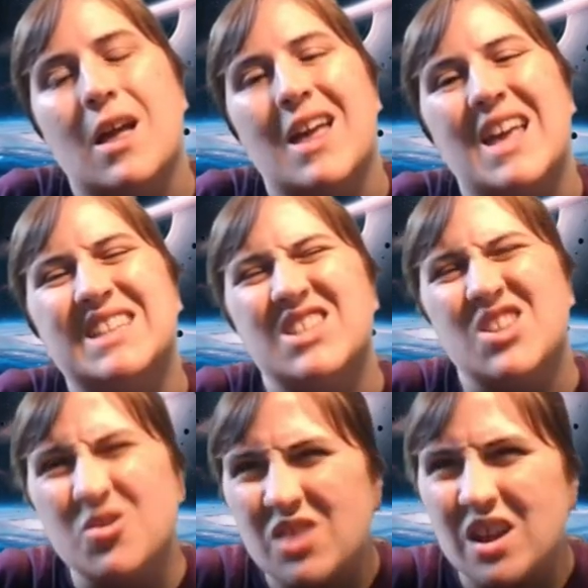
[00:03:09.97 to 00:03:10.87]
Its
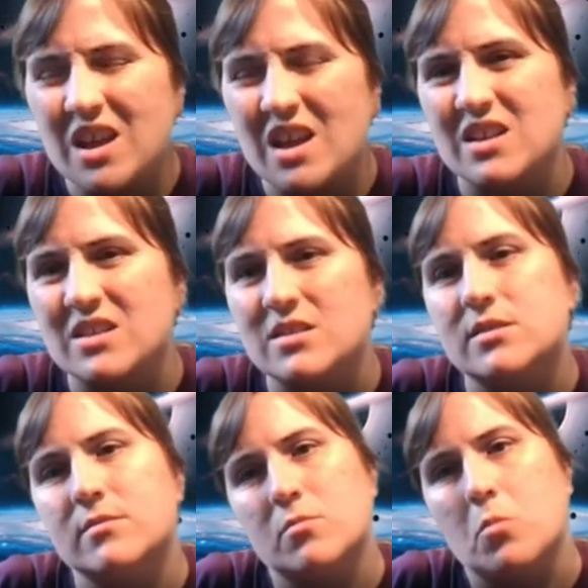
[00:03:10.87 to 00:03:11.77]
unit
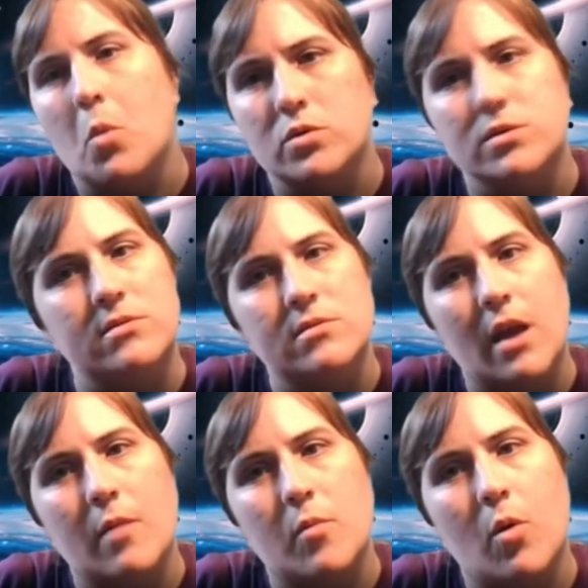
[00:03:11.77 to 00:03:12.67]
is moles,
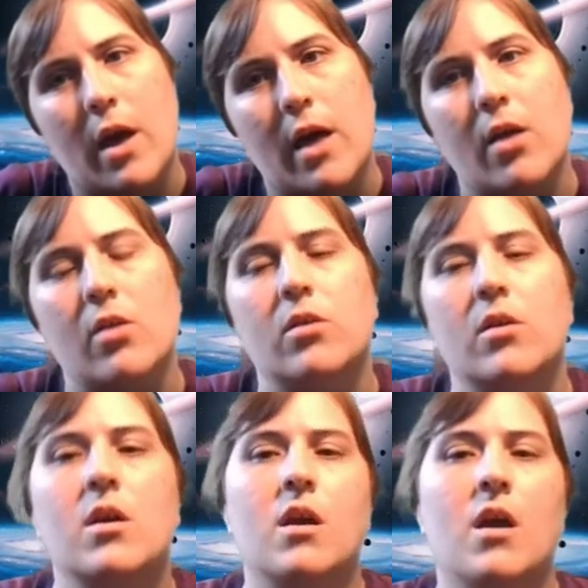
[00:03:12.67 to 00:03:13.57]
M-O-L.
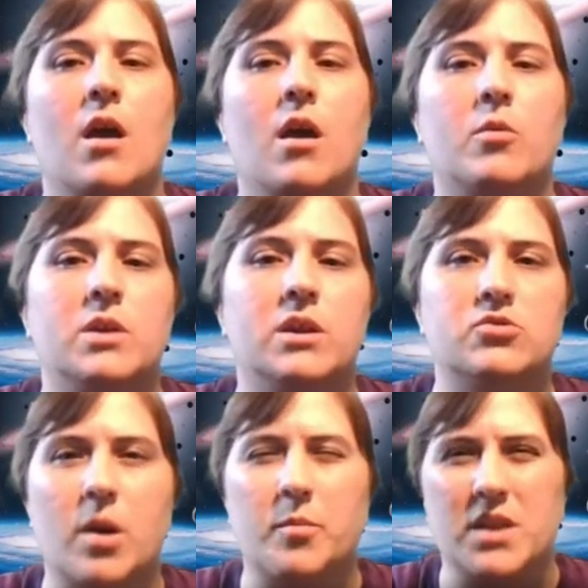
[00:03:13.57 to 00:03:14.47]
We
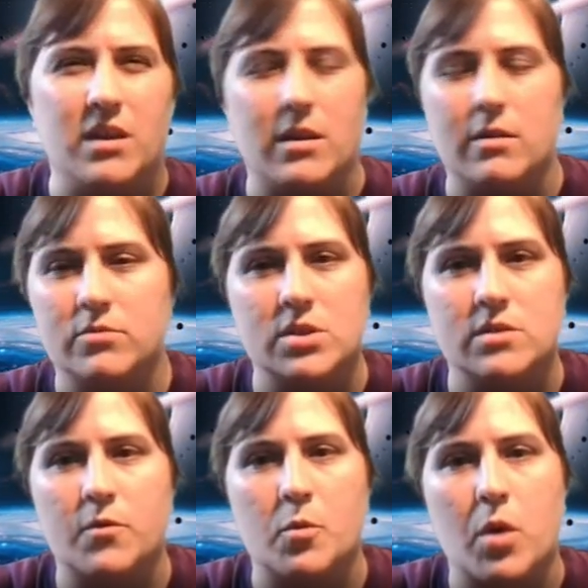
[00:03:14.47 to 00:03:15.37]
drop the E
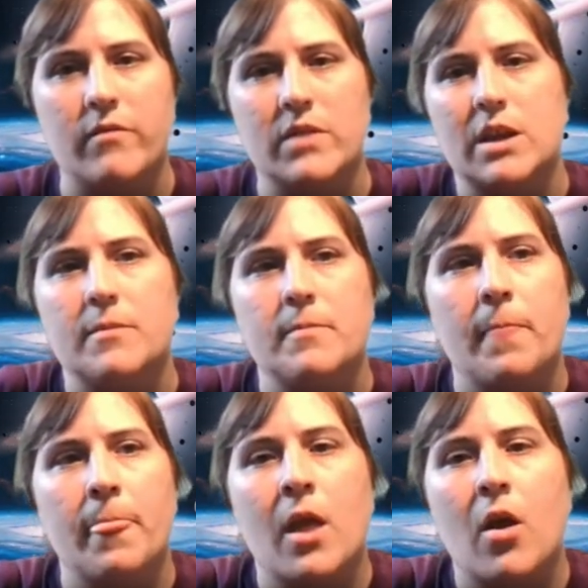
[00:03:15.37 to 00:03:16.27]
just for brevity.
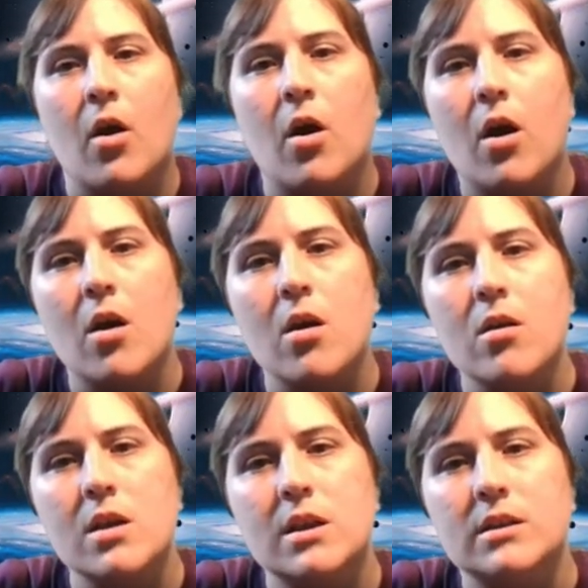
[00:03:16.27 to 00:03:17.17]

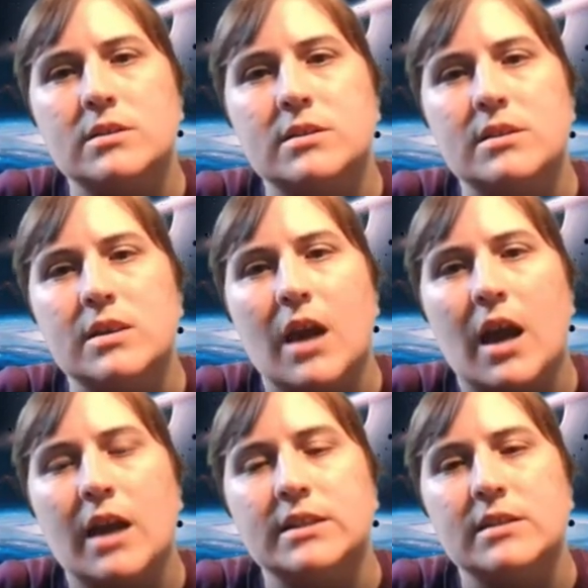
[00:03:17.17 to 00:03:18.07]
R is the
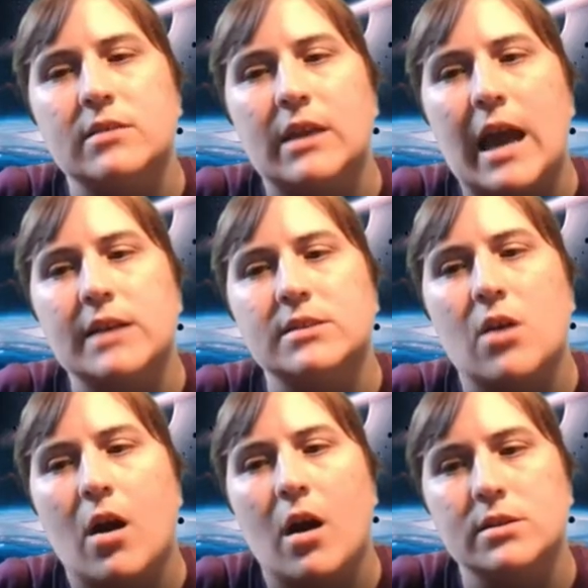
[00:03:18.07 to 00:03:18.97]
ideal gas
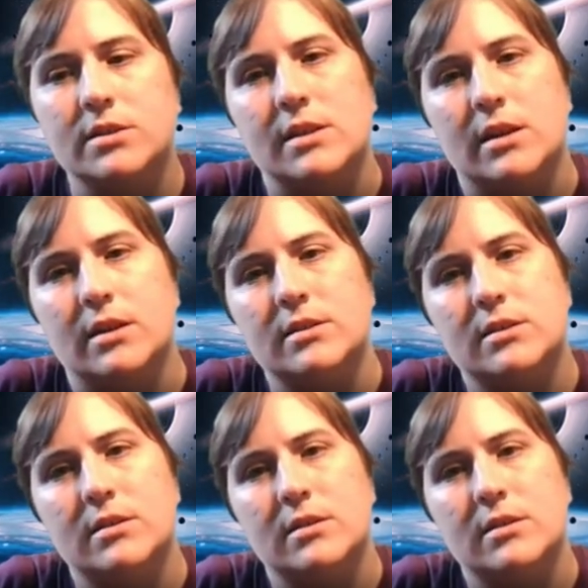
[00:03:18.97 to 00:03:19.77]
constant.